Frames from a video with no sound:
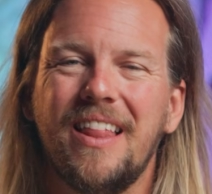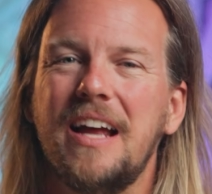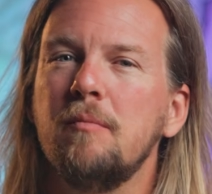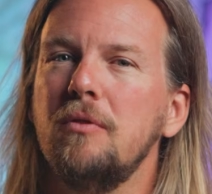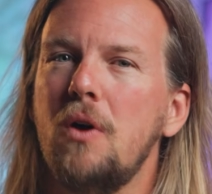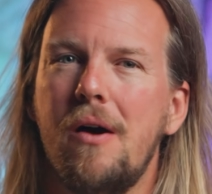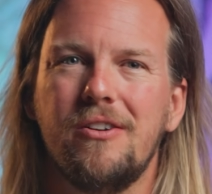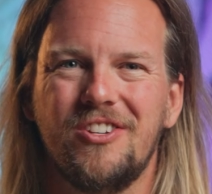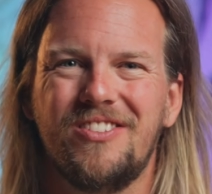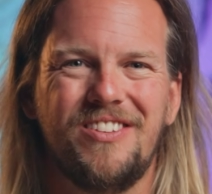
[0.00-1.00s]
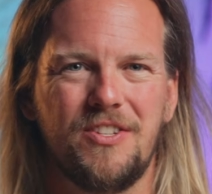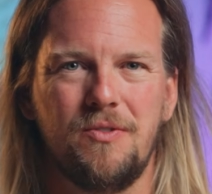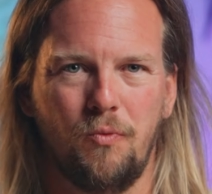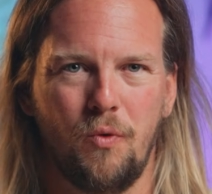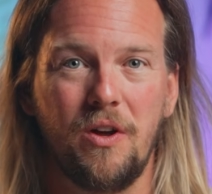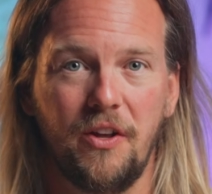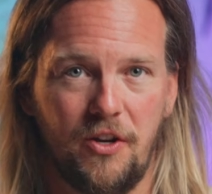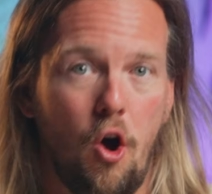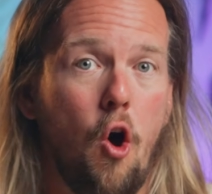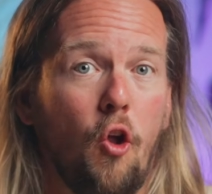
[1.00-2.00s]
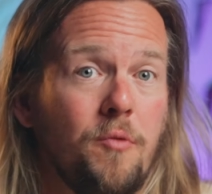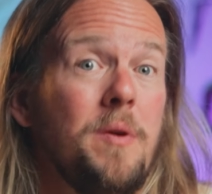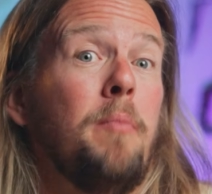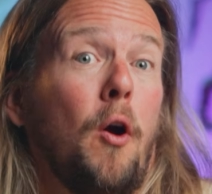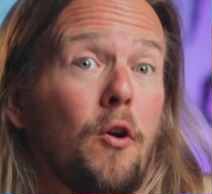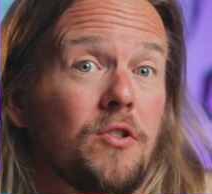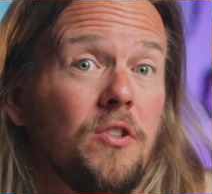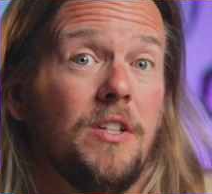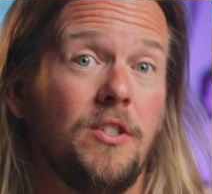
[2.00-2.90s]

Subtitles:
light of blue hour just doesn't really call to me personally,